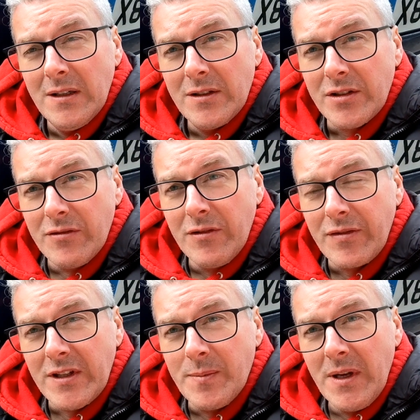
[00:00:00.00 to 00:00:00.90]
screw
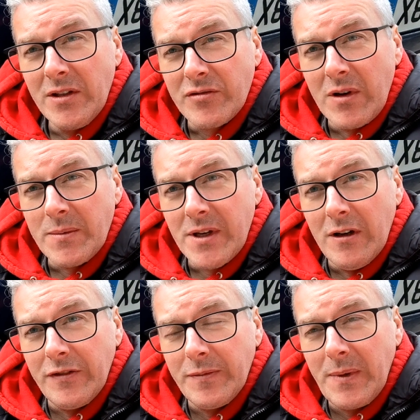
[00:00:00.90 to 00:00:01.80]
threads being stripped
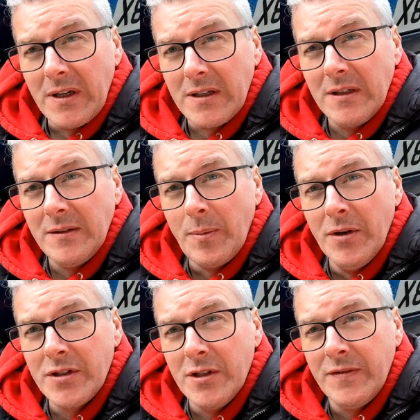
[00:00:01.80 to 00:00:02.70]
off by the
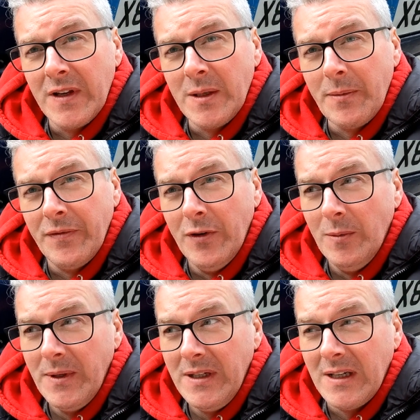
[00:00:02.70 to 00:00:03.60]
person who fitted it before
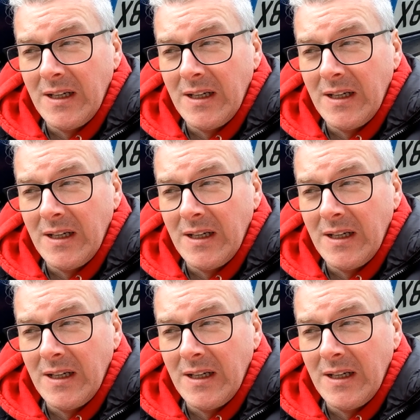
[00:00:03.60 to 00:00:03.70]
me,